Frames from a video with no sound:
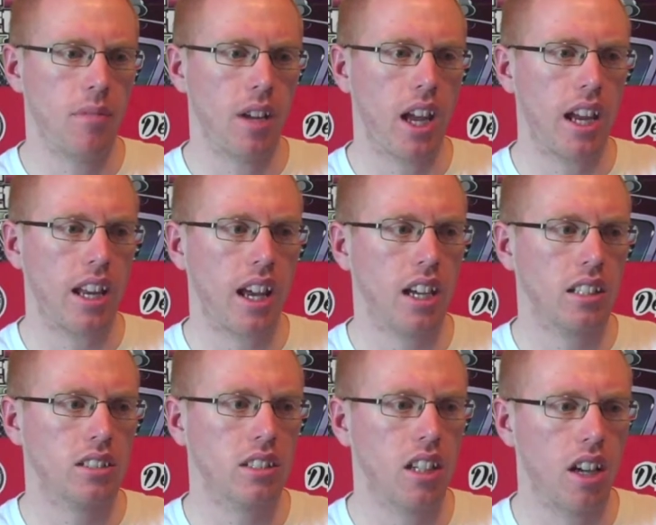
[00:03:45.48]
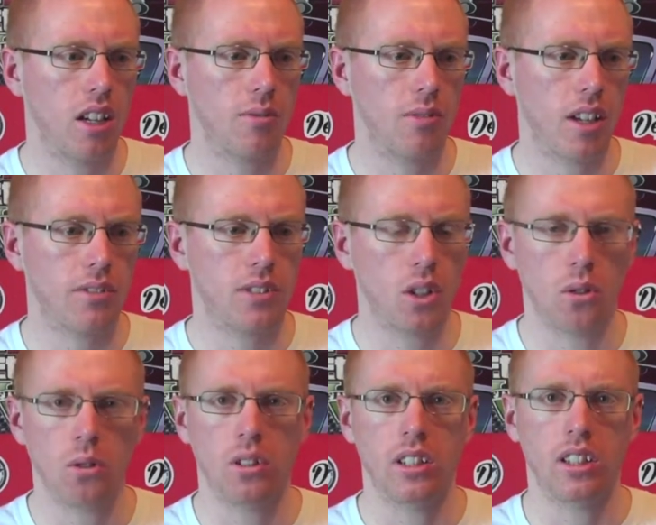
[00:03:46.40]
It has kind of left it
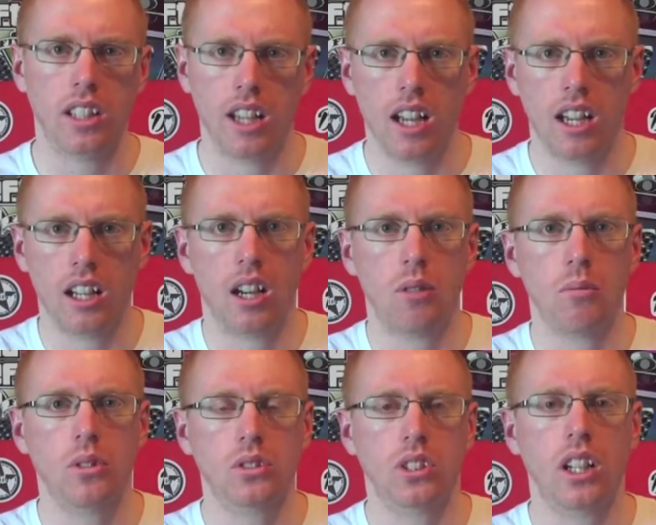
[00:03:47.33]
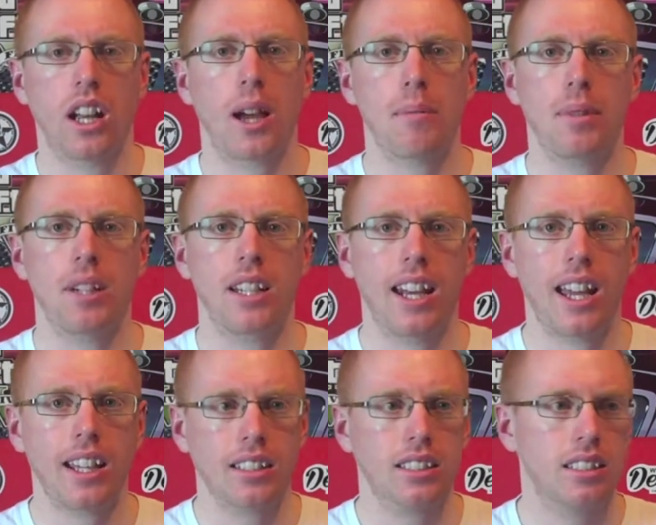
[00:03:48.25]
all in the air, like what's going to happen
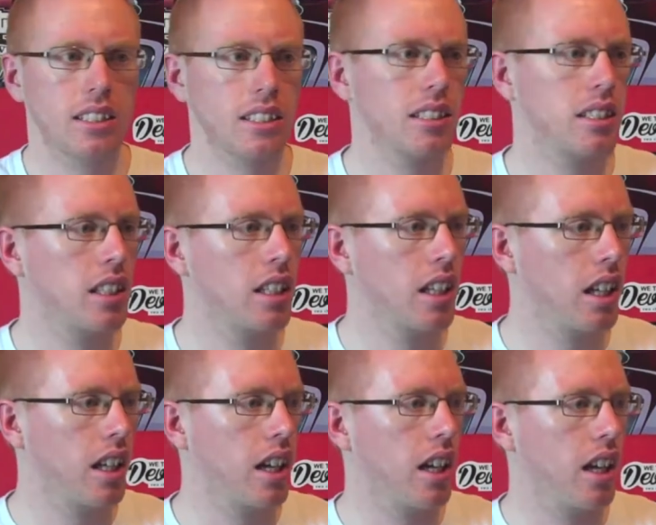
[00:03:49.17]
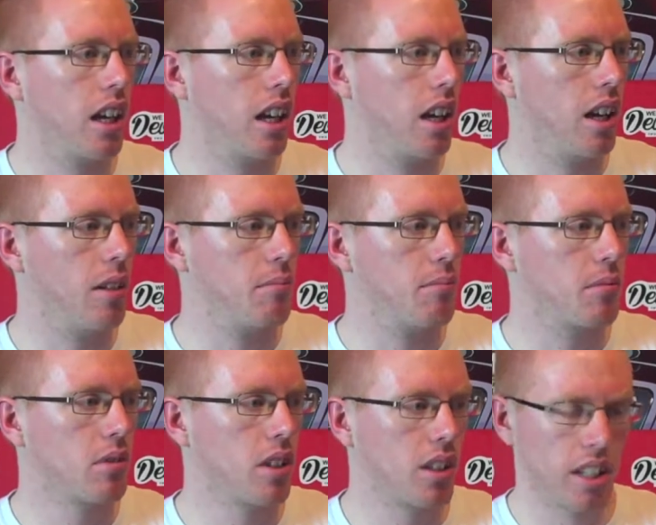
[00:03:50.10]
next.
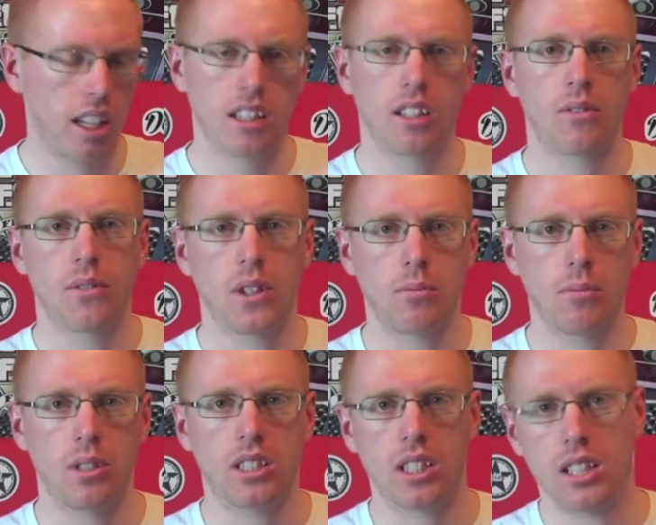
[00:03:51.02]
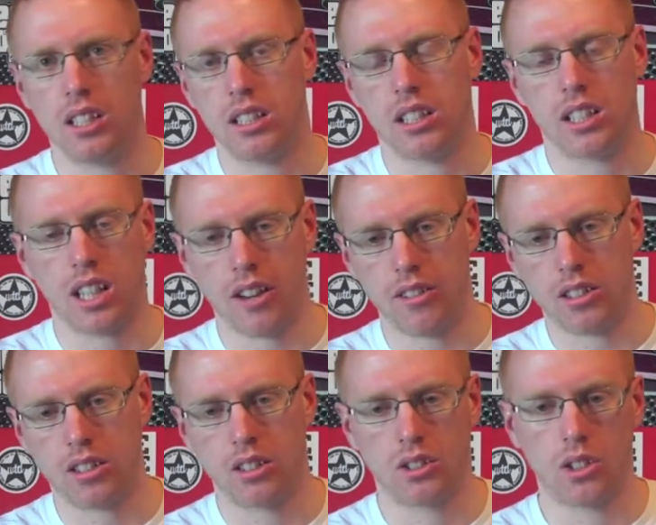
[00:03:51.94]
At the end of the film, you see
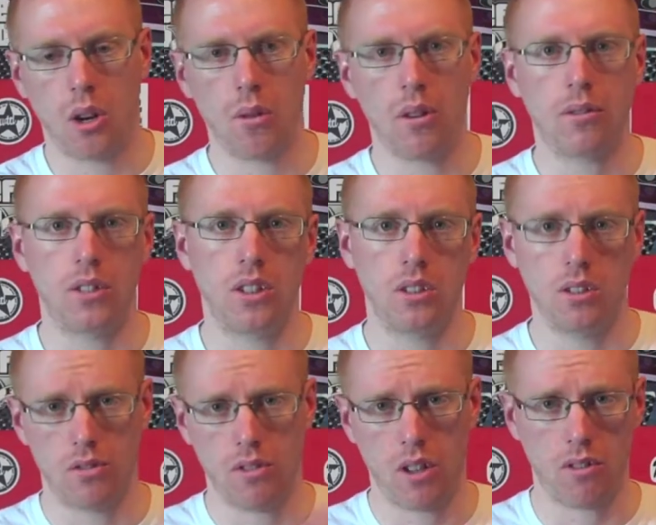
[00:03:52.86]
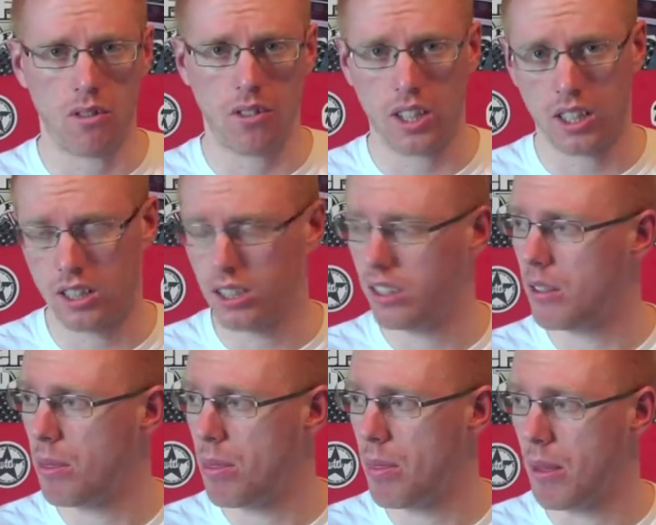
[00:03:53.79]
characters go off and doing their own thing,
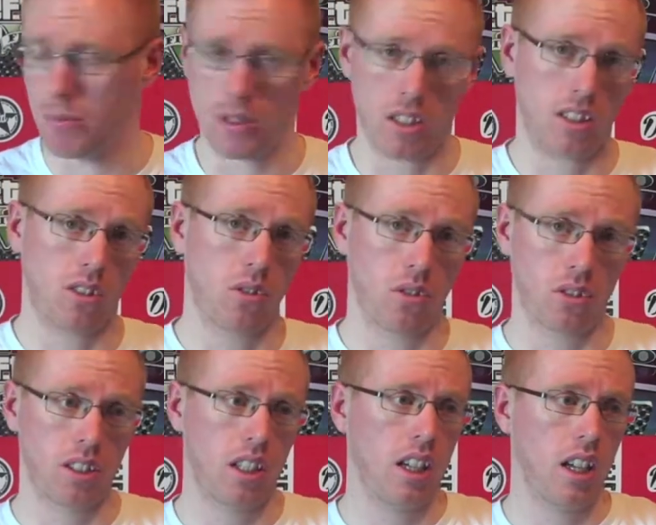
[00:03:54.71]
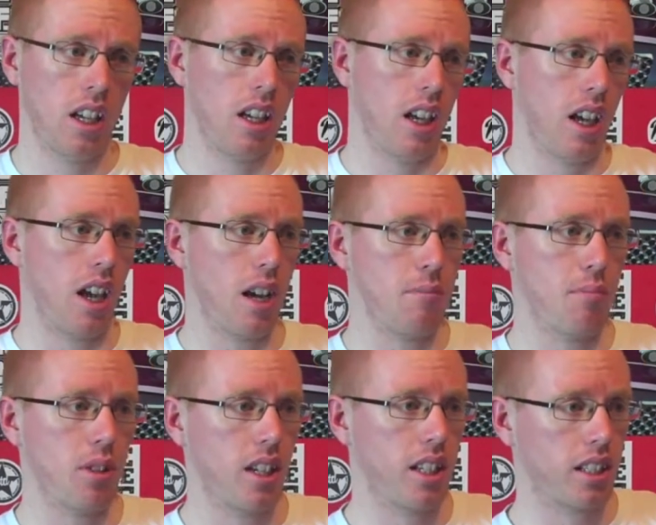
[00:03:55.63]
which is good.
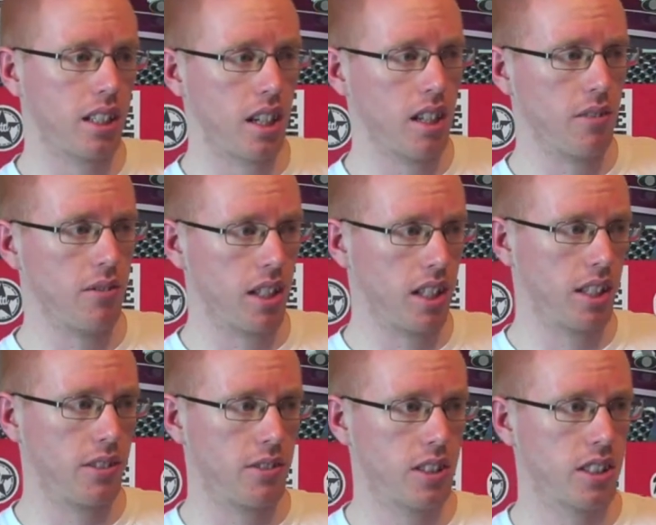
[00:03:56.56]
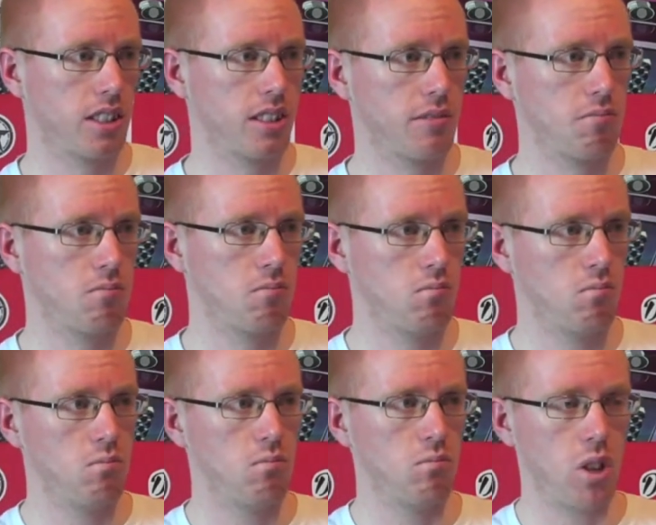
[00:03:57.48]
But then it kind of leads,
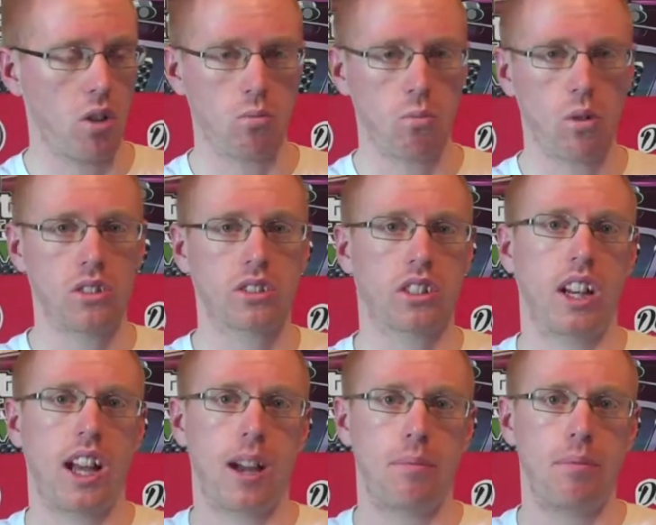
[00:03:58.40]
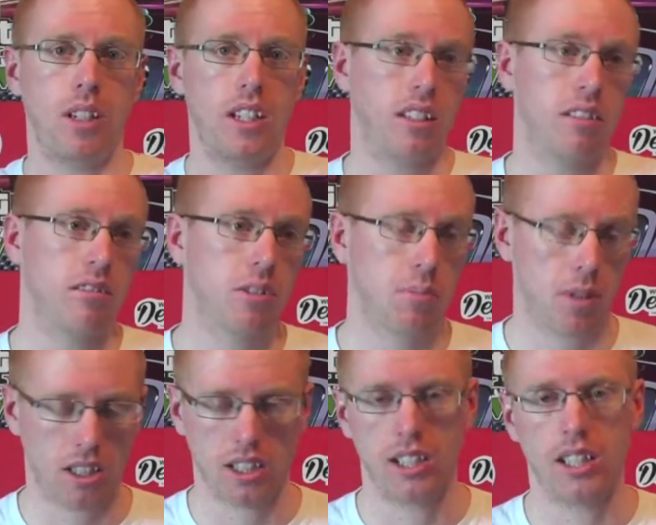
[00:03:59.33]
you know, what's going to happen in,
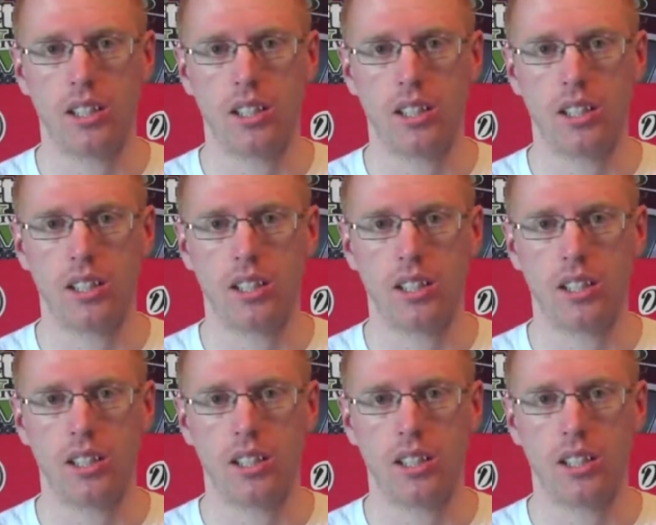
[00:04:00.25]
especially in the